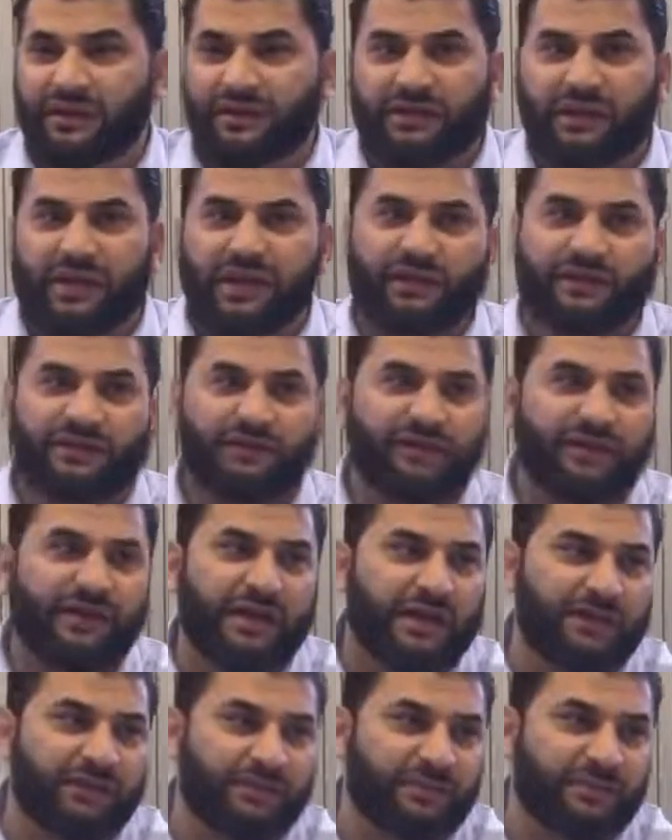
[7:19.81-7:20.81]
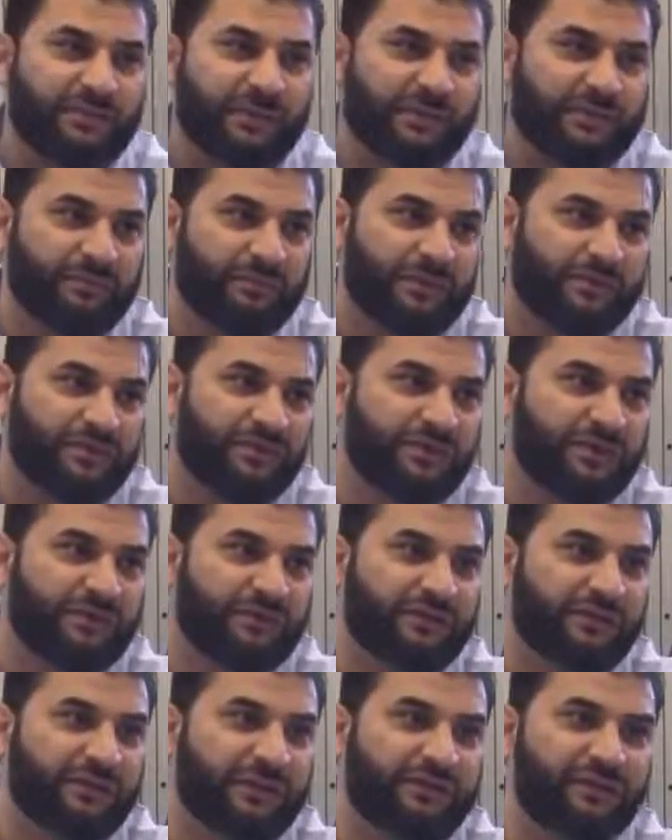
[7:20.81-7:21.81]
Their characters are guaranteed by the Messenger
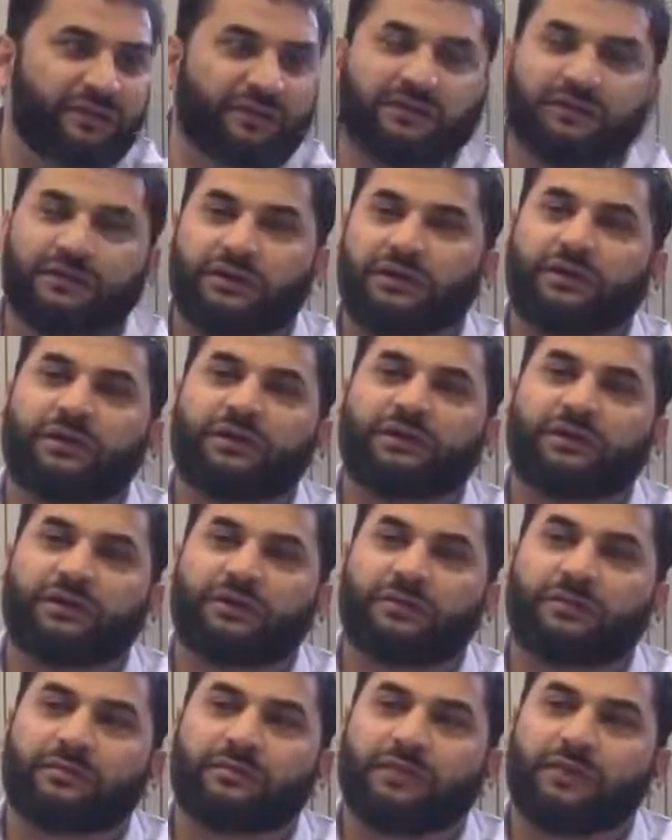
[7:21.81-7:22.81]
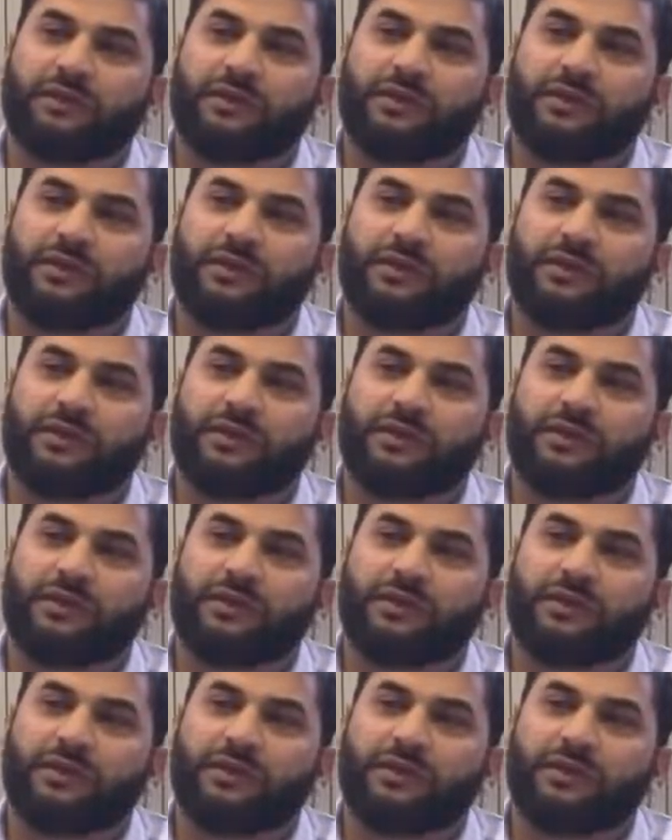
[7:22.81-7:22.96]
of Allah sallallahu alaihi wasallam.